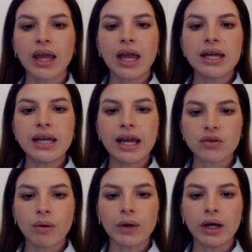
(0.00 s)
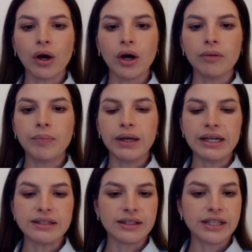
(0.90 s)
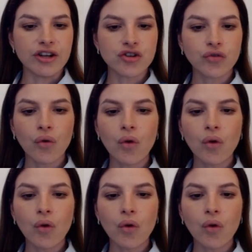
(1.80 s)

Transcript: Next one we're going to open is a stage 4